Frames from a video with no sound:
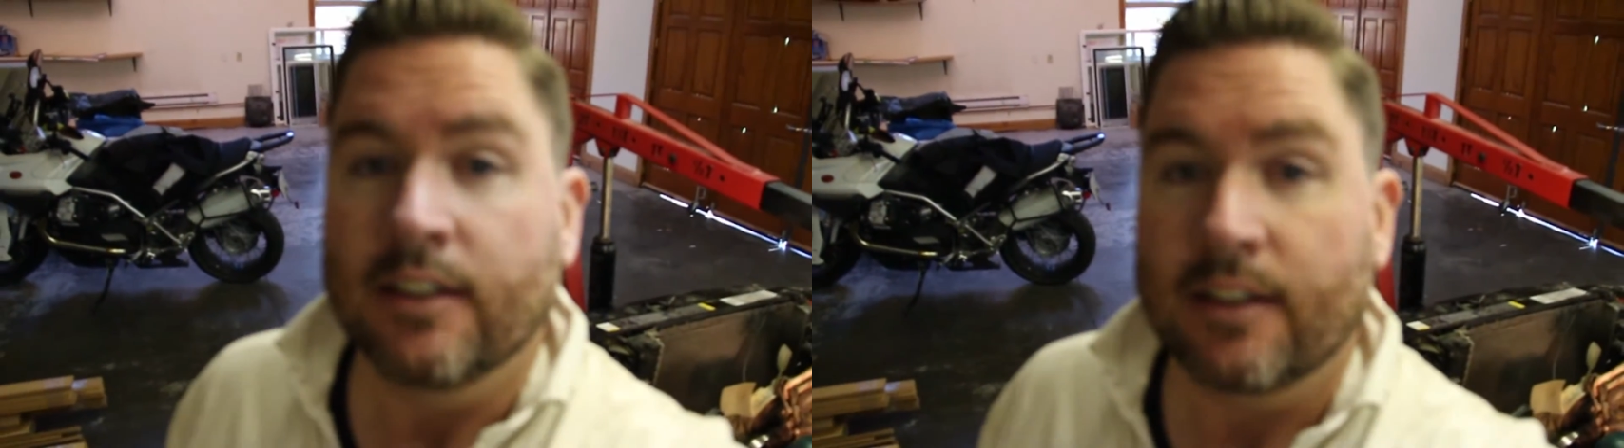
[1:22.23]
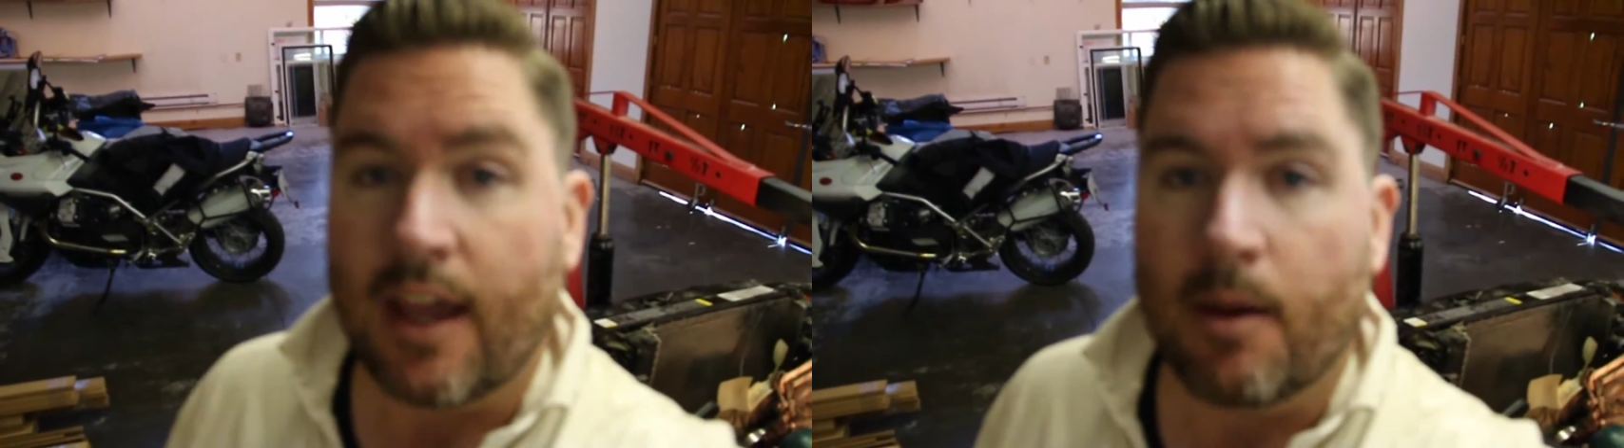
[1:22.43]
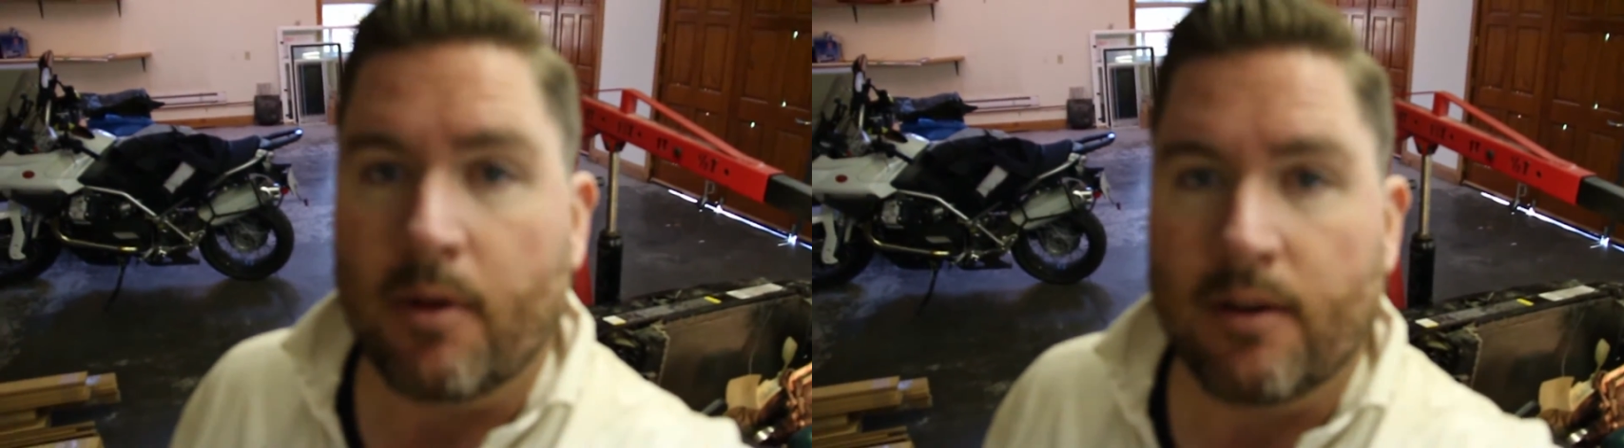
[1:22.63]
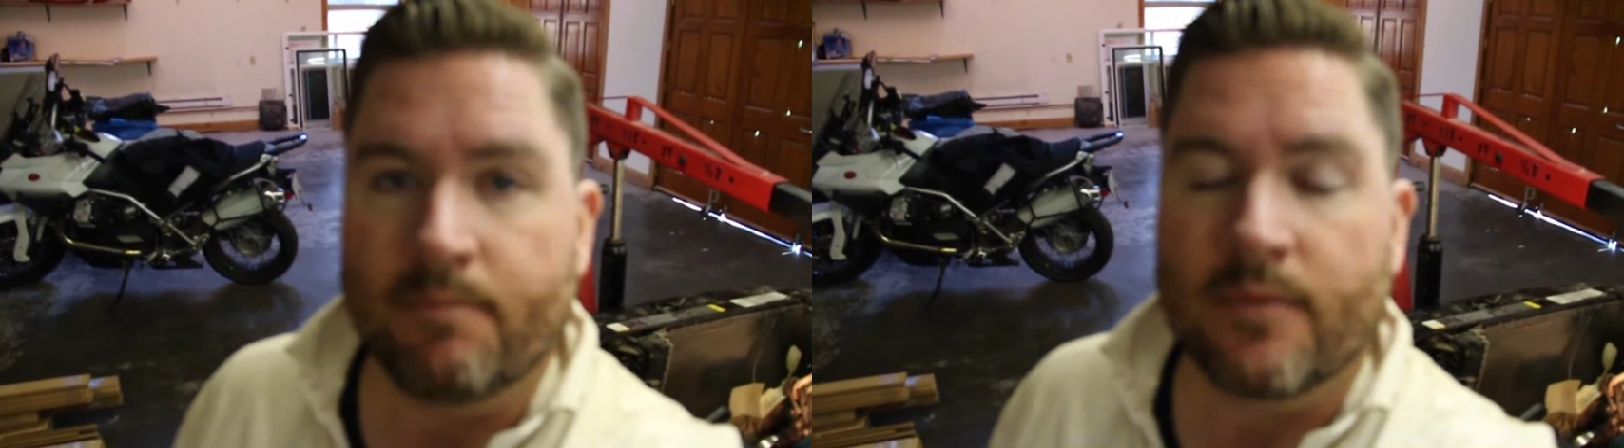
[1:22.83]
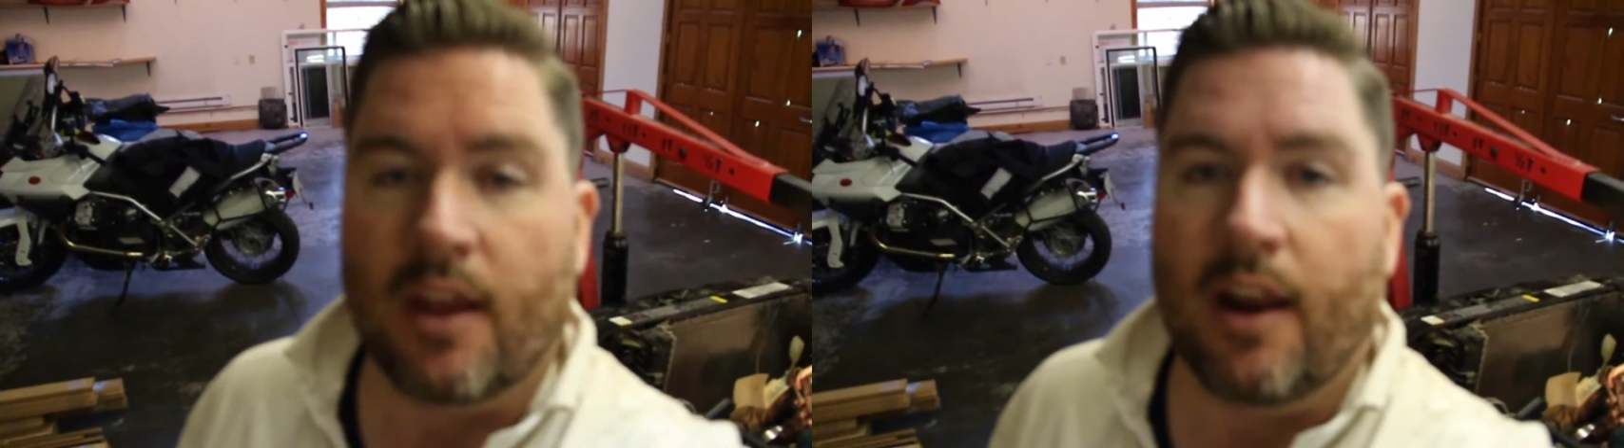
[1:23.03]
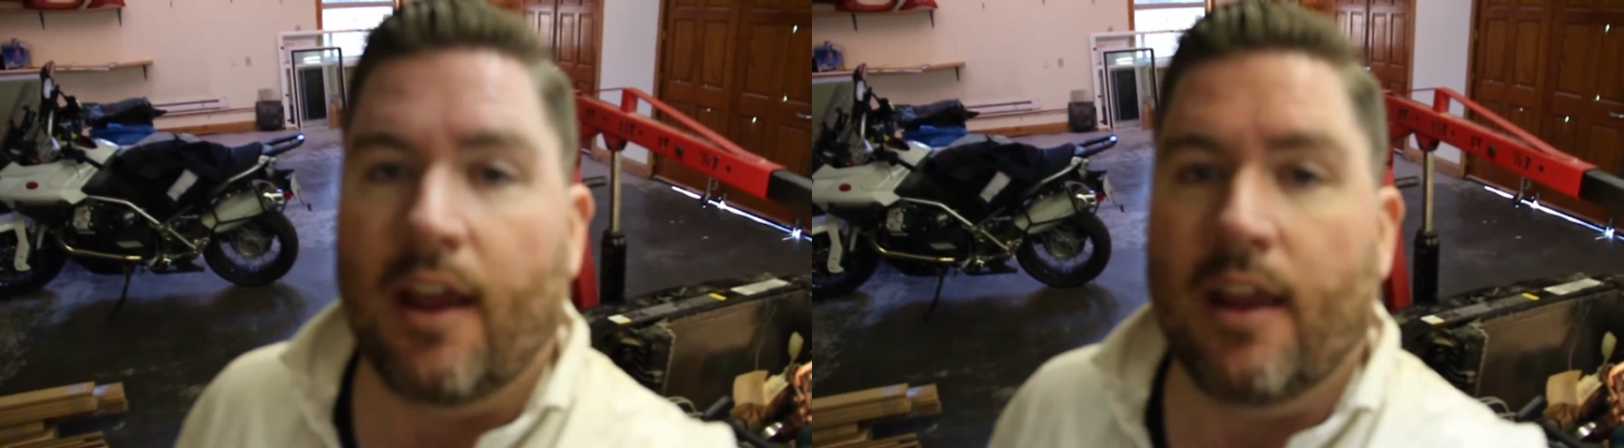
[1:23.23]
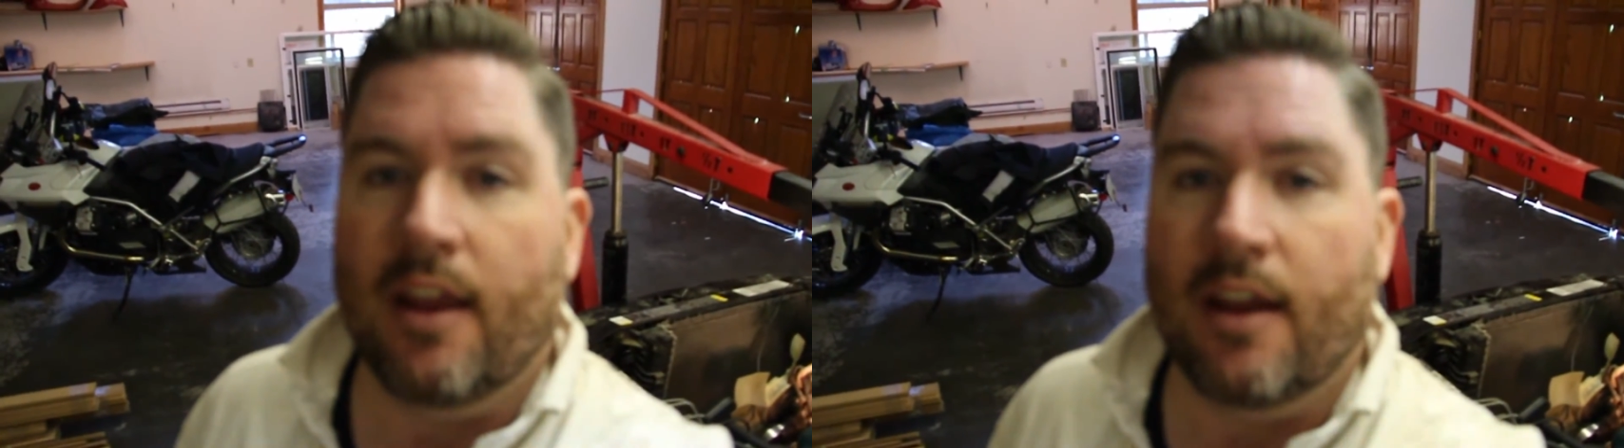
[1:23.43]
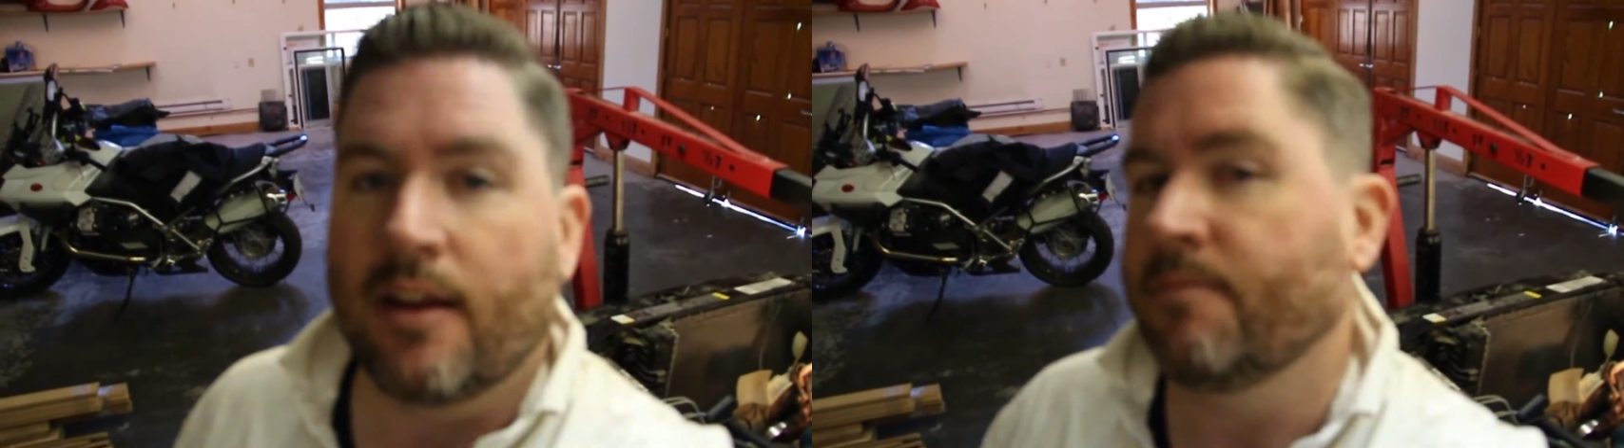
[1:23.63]
cabin, and
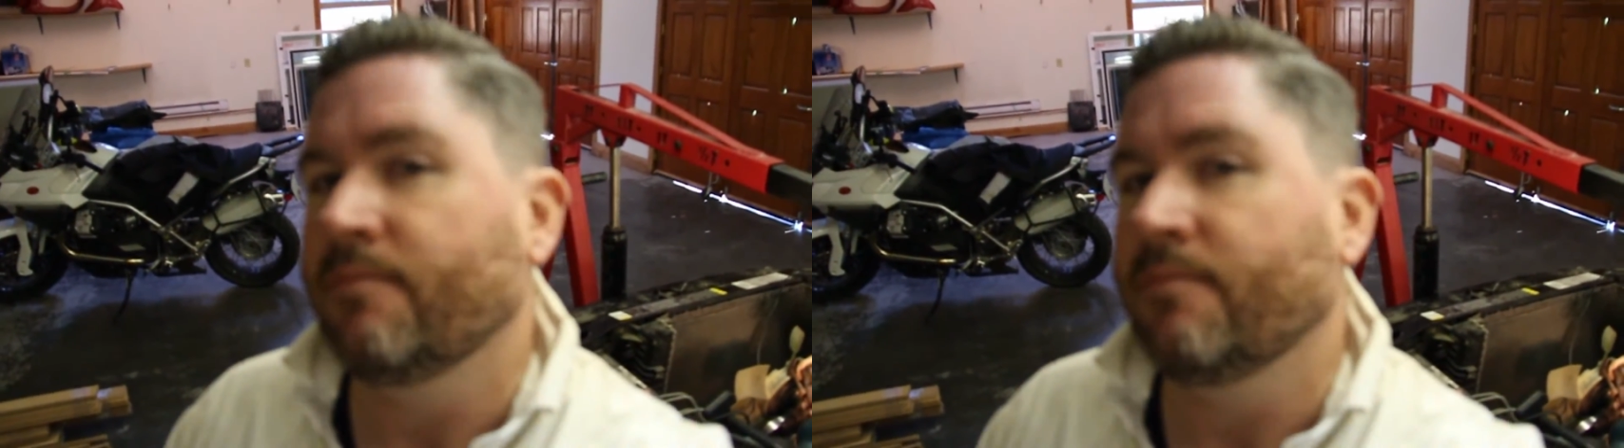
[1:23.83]
I